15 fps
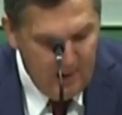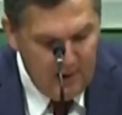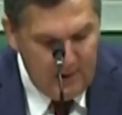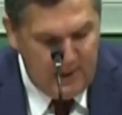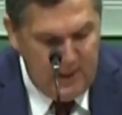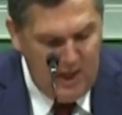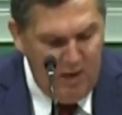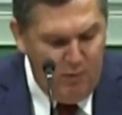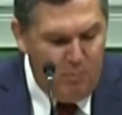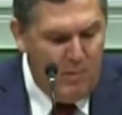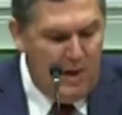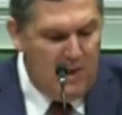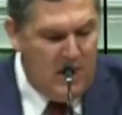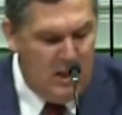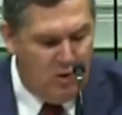Give
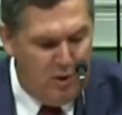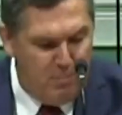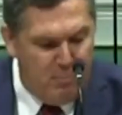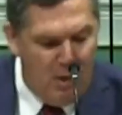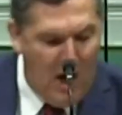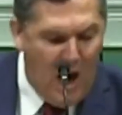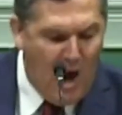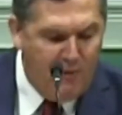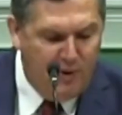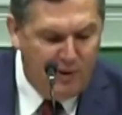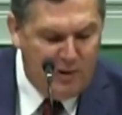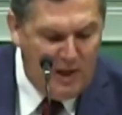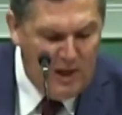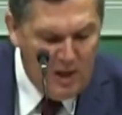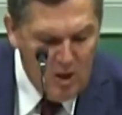me neither
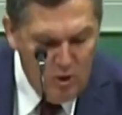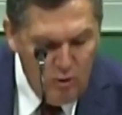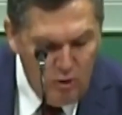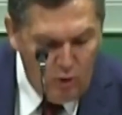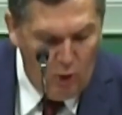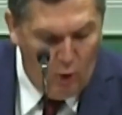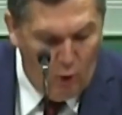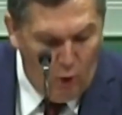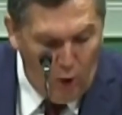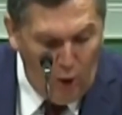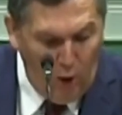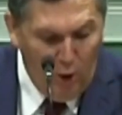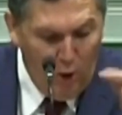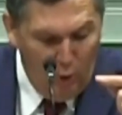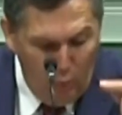poverty
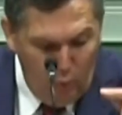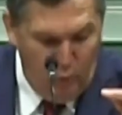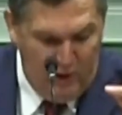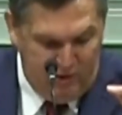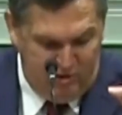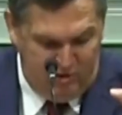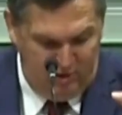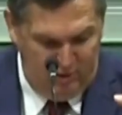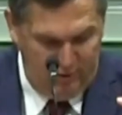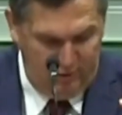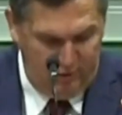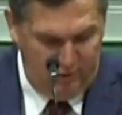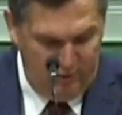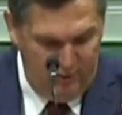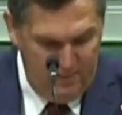nor
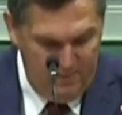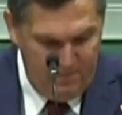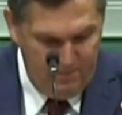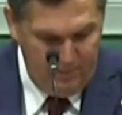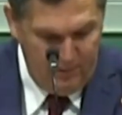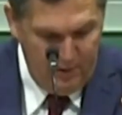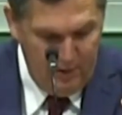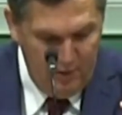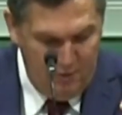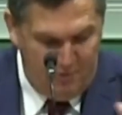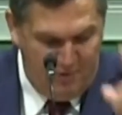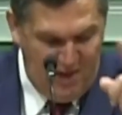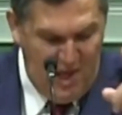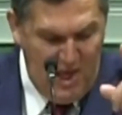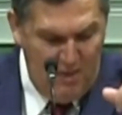riches.
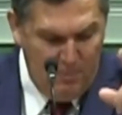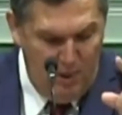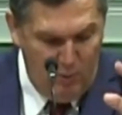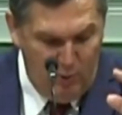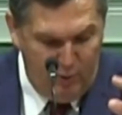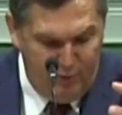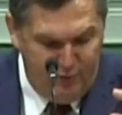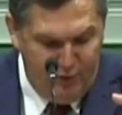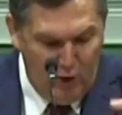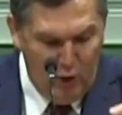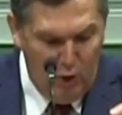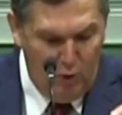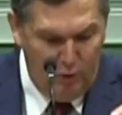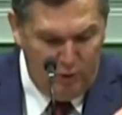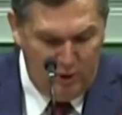Feed me with
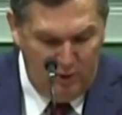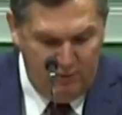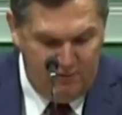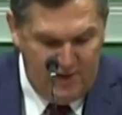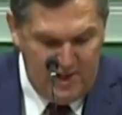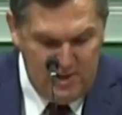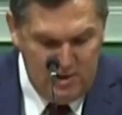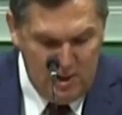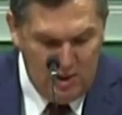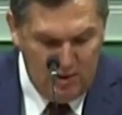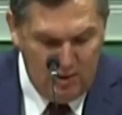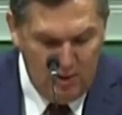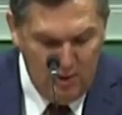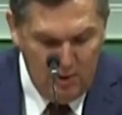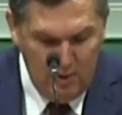food
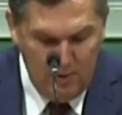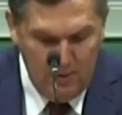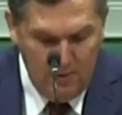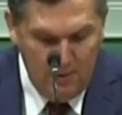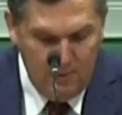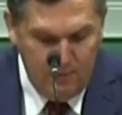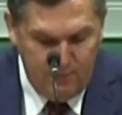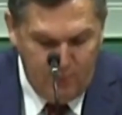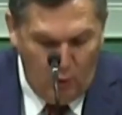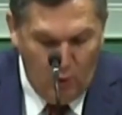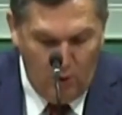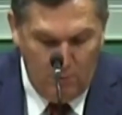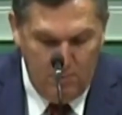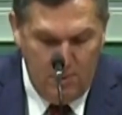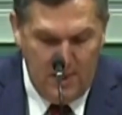convenient
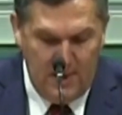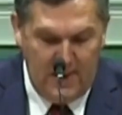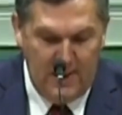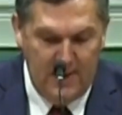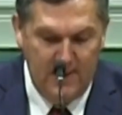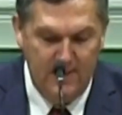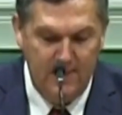for me.